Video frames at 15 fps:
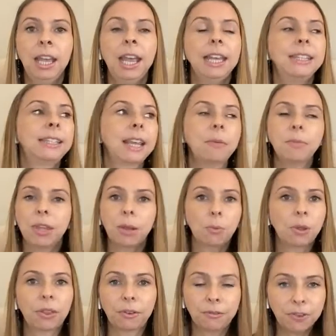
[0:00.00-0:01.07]
Same thing
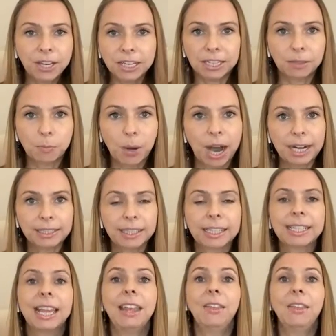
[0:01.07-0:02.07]
with a fitness practice.